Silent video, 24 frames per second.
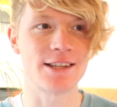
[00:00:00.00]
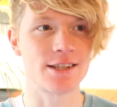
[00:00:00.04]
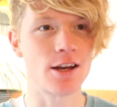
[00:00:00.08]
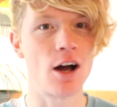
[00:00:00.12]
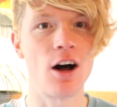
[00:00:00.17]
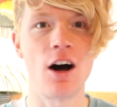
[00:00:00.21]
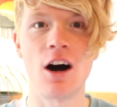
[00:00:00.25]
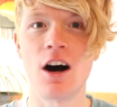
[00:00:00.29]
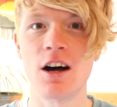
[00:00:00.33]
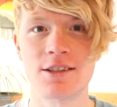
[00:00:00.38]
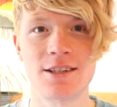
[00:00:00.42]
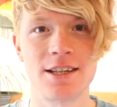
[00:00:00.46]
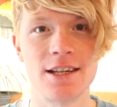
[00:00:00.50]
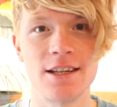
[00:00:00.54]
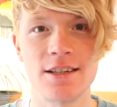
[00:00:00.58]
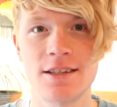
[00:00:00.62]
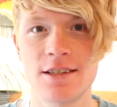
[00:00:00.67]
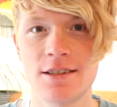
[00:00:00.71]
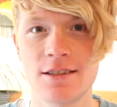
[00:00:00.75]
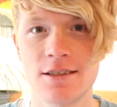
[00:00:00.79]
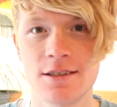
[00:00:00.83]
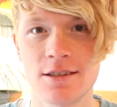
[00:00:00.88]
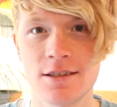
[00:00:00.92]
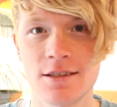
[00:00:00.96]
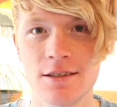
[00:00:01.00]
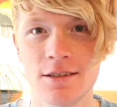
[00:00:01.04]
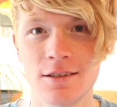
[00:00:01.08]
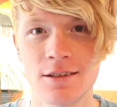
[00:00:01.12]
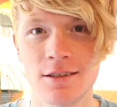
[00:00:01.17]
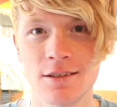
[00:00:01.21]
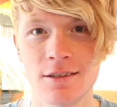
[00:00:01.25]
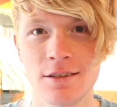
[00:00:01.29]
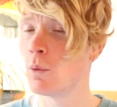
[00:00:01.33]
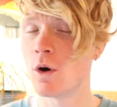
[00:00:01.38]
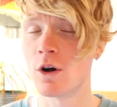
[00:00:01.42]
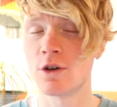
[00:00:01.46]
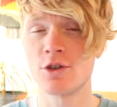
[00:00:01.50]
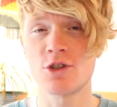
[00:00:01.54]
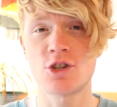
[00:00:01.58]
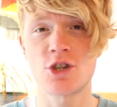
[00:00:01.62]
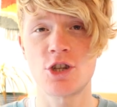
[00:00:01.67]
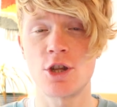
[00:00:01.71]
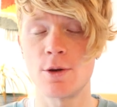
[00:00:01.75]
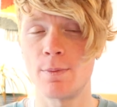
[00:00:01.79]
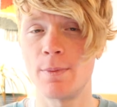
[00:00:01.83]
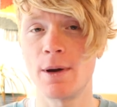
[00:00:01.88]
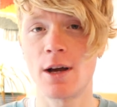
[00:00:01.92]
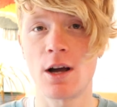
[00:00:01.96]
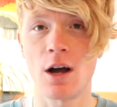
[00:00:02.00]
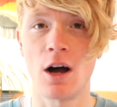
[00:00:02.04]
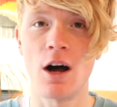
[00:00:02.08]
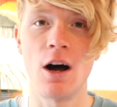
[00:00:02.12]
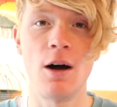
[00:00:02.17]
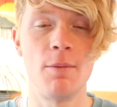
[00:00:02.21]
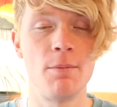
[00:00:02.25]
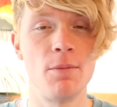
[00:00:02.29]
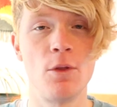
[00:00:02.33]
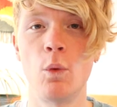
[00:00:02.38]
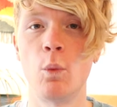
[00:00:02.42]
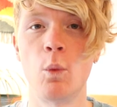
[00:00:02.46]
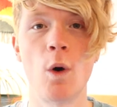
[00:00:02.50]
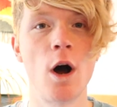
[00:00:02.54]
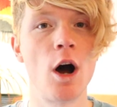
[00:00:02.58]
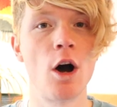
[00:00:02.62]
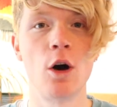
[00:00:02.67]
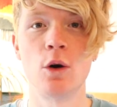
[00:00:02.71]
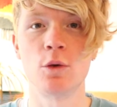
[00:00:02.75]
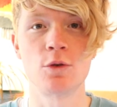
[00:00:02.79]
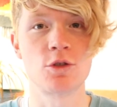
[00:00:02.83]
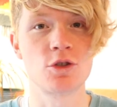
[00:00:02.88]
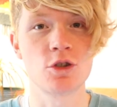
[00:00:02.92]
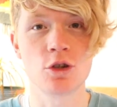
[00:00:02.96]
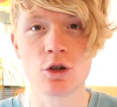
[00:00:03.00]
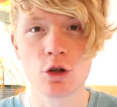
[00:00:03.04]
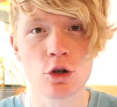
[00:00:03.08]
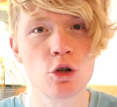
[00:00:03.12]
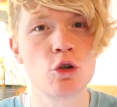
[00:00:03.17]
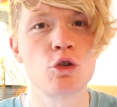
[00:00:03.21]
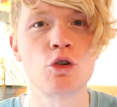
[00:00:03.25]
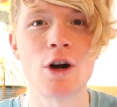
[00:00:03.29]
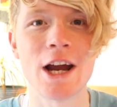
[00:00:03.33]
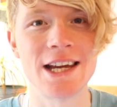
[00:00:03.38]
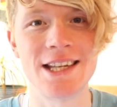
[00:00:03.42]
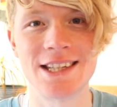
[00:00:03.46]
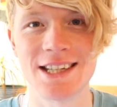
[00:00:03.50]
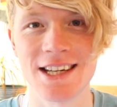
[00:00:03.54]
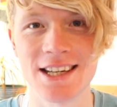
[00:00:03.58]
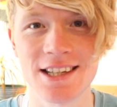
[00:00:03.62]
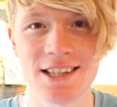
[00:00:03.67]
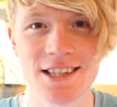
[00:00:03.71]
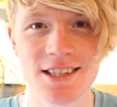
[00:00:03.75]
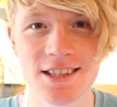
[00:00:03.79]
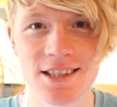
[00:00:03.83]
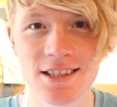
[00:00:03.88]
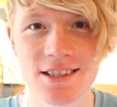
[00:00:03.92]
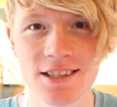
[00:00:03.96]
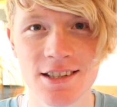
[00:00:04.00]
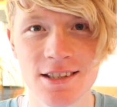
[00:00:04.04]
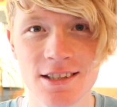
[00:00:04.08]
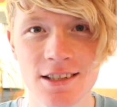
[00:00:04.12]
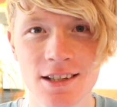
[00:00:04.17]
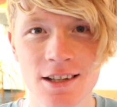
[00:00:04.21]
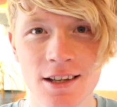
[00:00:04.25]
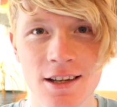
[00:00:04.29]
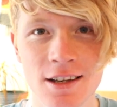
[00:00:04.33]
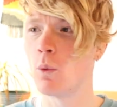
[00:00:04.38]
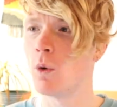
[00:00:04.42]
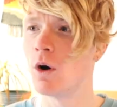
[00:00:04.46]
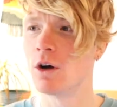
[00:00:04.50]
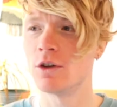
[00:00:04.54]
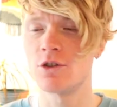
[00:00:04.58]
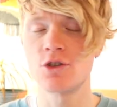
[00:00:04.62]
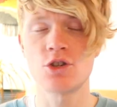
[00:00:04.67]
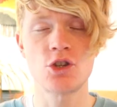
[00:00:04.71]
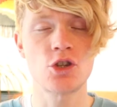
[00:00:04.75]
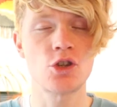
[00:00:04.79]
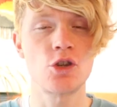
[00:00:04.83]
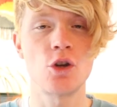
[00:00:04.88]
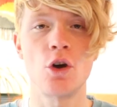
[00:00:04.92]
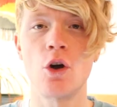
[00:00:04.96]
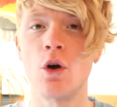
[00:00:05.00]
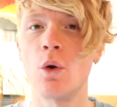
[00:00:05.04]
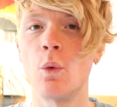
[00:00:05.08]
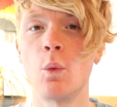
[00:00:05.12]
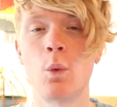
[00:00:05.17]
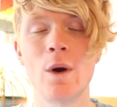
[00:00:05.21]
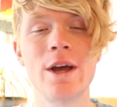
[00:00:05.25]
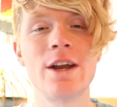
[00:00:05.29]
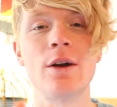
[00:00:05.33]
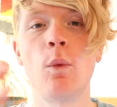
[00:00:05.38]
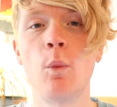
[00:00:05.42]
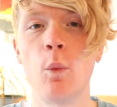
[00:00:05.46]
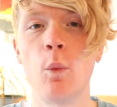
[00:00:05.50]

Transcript: as artists, they're the ones that become the world's greatest. They're the ones that win